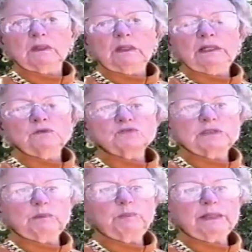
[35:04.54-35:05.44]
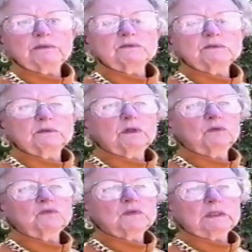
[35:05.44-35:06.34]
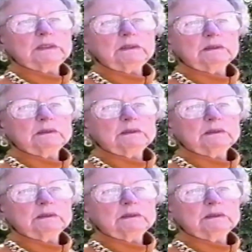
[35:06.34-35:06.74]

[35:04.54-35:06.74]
interesting places to go see.